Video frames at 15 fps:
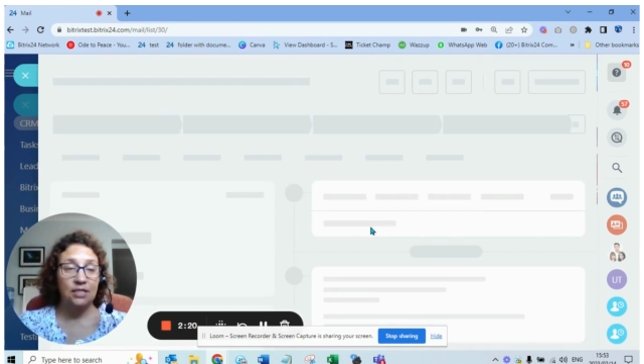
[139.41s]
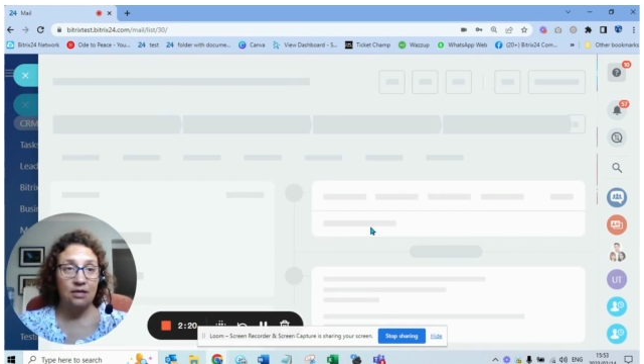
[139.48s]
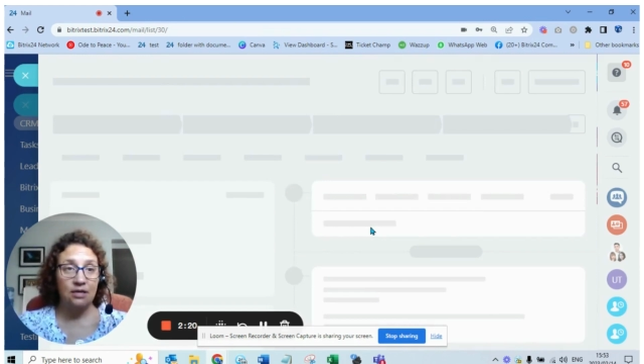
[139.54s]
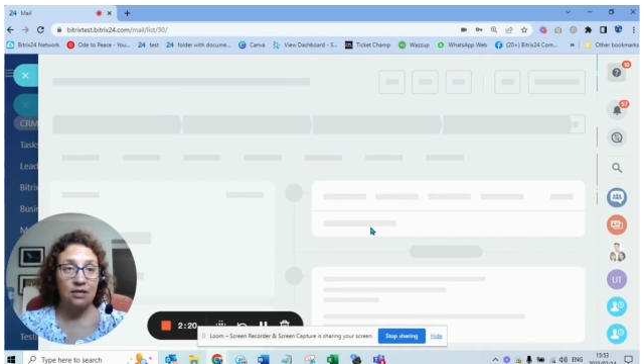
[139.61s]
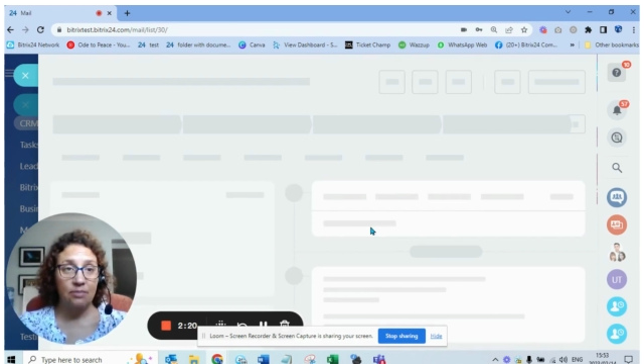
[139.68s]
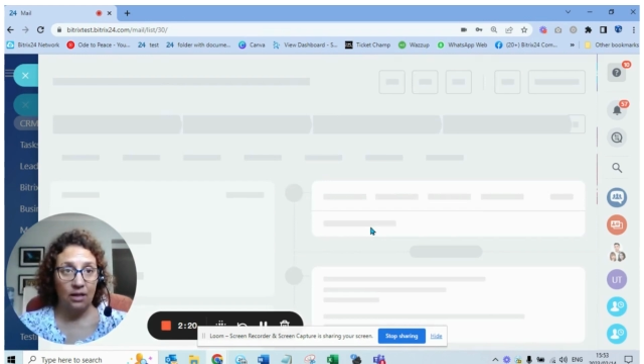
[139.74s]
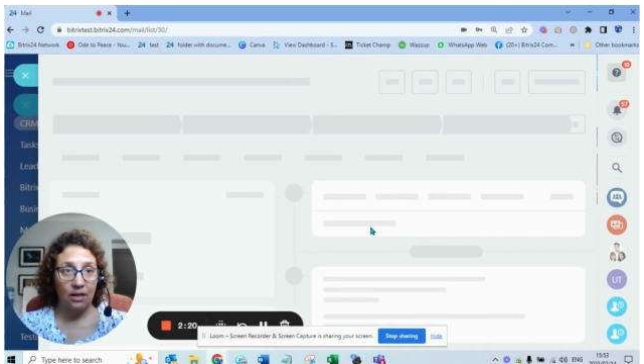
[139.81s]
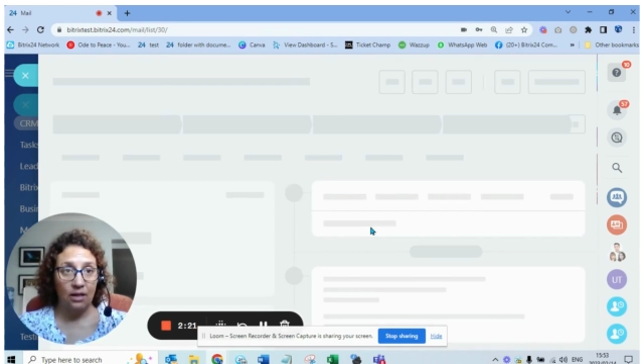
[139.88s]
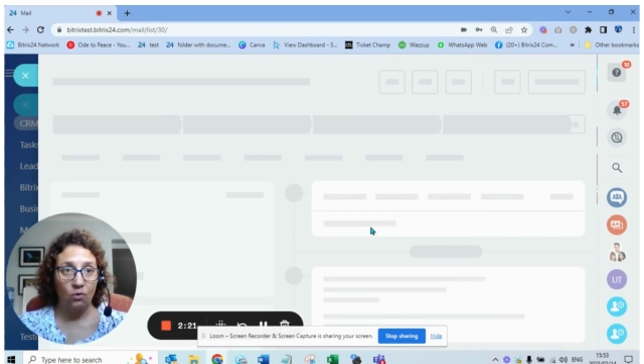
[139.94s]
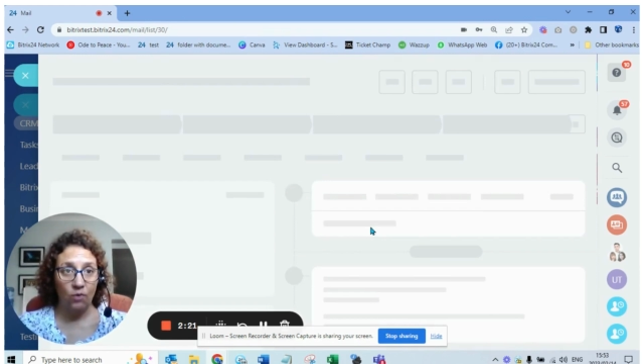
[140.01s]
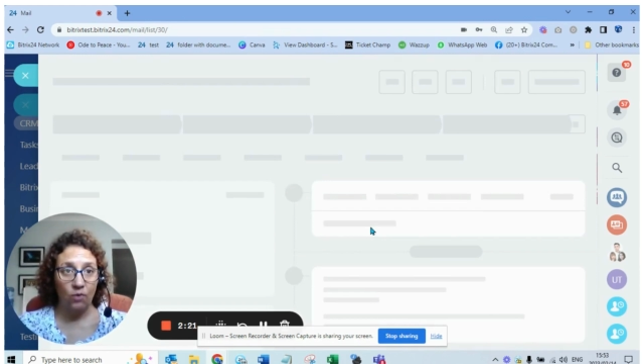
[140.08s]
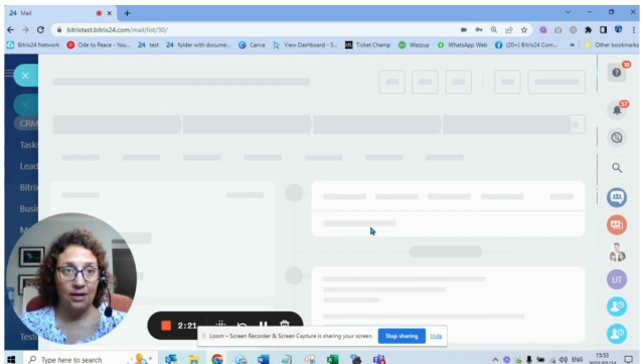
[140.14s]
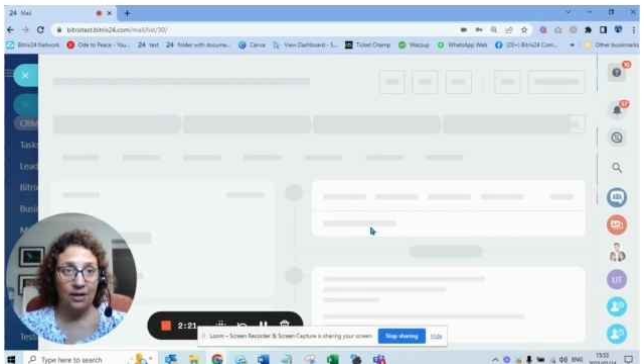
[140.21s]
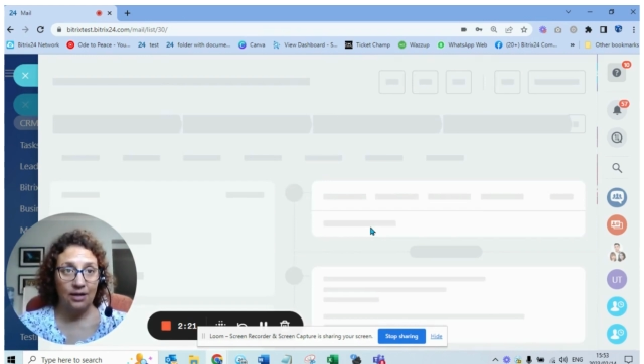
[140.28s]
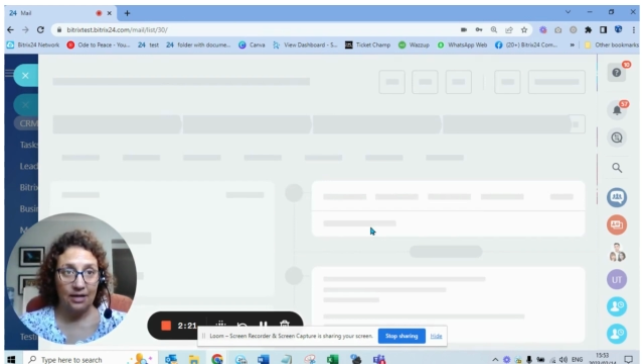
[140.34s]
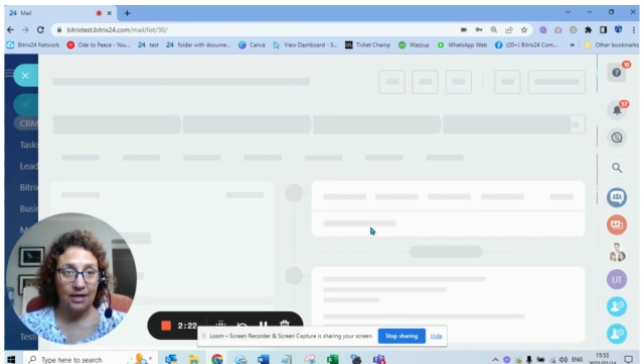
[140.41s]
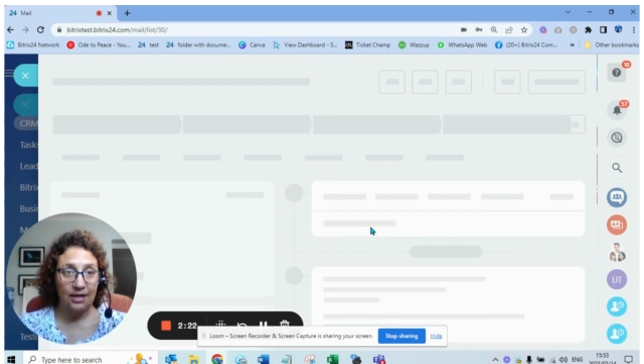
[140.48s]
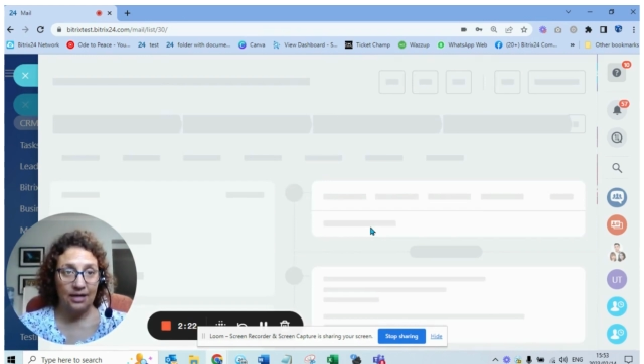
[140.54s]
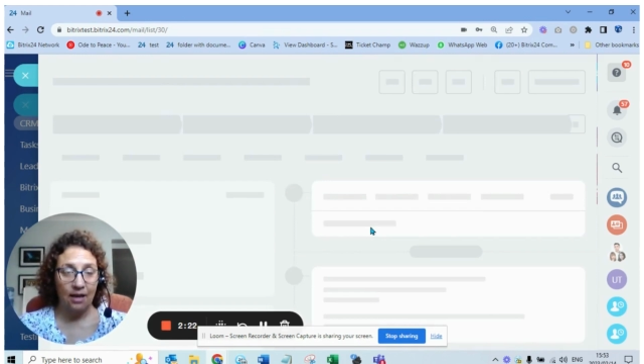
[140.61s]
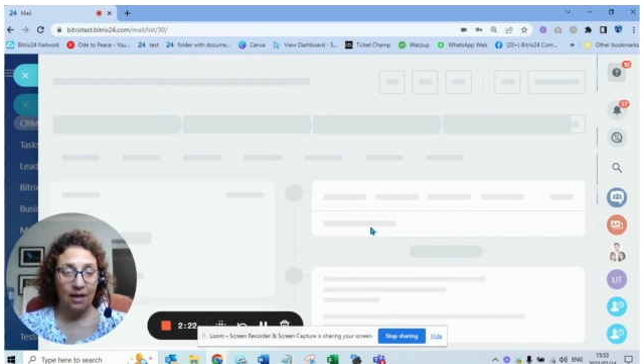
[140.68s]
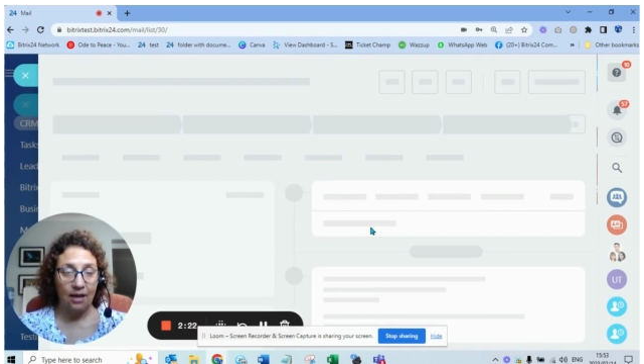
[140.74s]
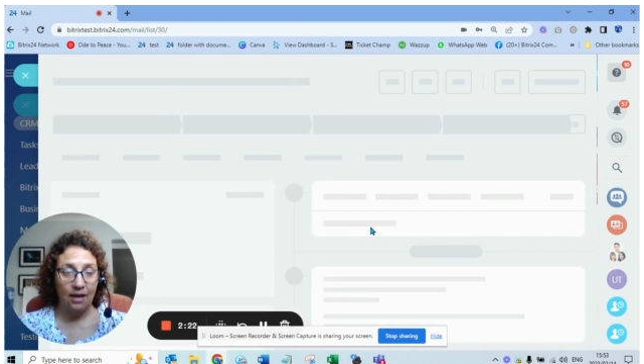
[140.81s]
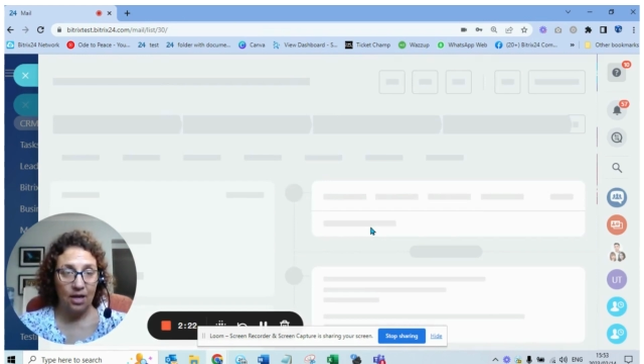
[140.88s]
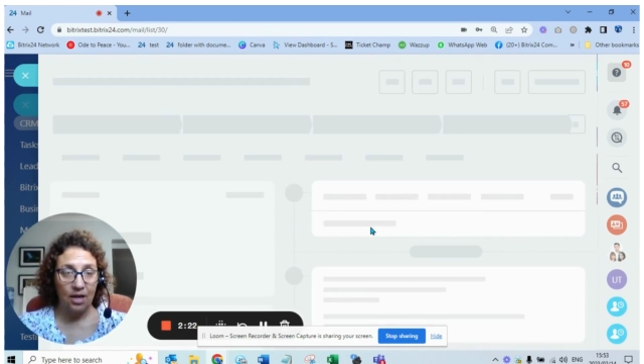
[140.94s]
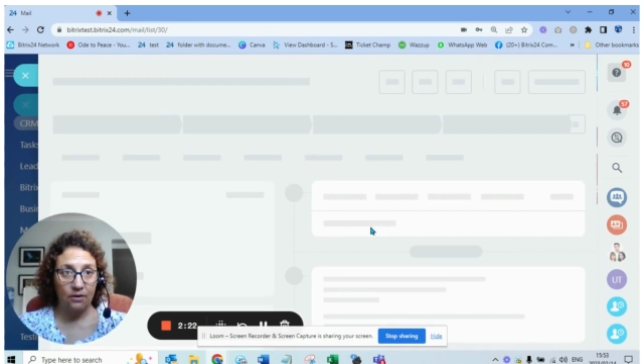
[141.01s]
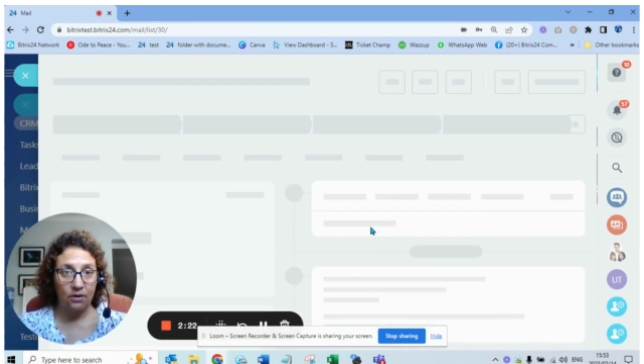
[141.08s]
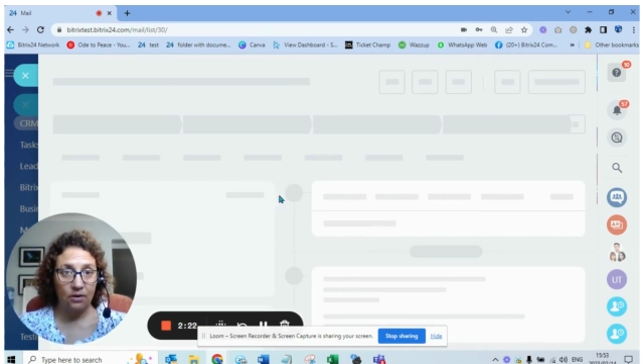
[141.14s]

email when it came in.